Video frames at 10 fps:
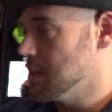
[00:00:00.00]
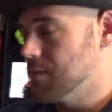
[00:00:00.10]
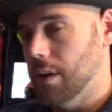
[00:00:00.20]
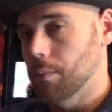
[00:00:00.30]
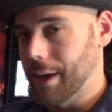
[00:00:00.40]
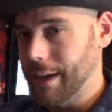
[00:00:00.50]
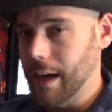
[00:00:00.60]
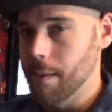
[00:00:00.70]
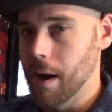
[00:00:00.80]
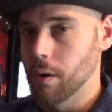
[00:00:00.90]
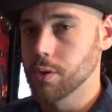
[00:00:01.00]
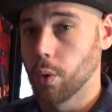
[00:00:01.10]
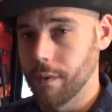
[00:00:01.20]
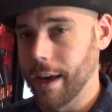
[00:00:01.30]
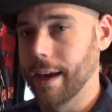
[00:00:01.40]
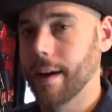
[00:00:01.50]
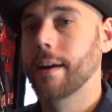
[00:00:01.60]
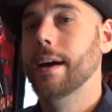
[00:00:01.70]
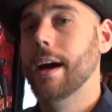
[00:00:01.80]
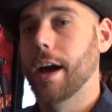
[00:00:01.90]
this film, when it came out over here,
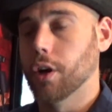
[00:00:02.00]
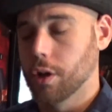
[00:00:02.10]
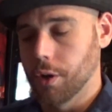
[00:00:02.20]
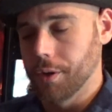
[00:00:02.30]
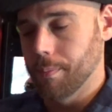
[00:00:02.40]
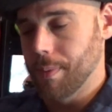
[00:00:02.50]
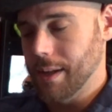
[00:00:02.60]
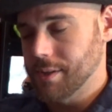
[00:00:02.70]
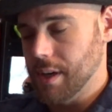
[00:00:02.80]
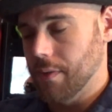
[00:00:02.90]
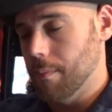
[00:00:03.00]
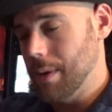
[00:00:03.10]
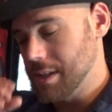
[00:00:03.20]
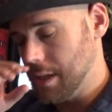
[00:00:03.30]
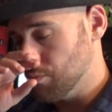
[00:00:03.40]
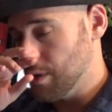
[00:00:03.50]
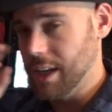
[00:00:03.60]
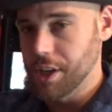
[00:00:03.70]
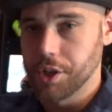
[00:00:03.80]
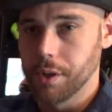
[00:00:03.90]
it got cut to bits and they basically
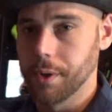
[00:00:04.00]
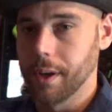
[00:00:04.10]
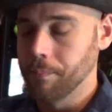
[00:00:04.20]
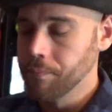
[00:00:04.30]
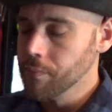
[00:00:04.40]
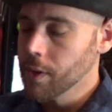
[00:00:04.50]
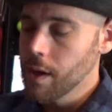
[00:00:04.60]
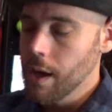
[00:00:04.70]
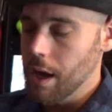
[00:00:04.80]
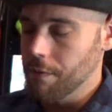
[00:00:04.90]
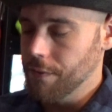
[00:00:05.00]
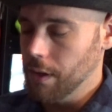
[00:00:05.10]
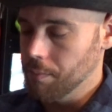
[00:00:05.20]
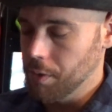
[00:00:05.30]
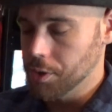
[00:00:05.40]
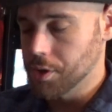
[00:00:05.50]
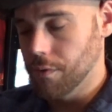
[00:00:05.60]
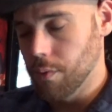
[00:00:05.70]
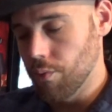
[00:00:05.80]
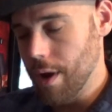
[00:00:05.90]
reissued it and filmed new
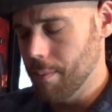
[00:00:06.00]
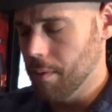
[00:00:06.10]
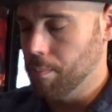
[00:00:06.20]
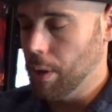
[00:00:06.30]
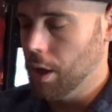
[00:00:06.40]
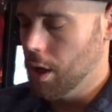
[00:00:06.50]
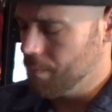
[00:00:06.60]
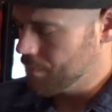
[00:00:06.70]
stuff with Raymond Blur.